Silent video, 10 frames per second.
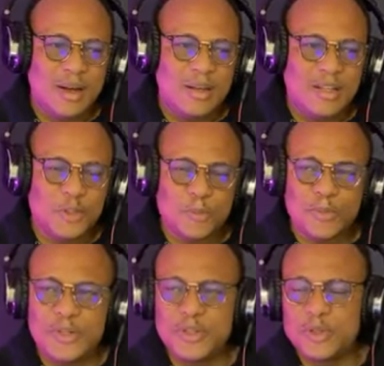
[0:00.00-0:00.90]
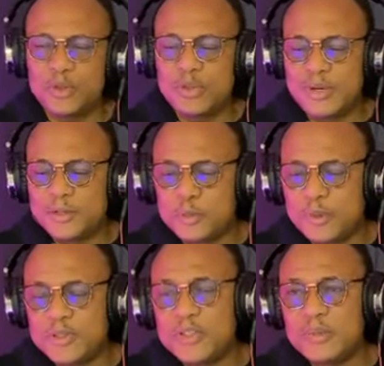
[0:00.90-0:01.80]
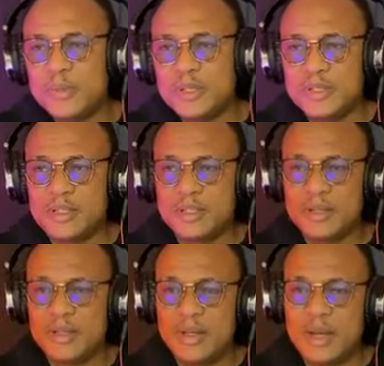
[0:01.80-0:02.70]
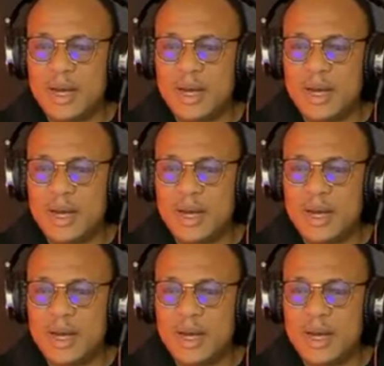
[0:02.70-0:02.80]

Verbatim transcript: uh, his priesthood responsibility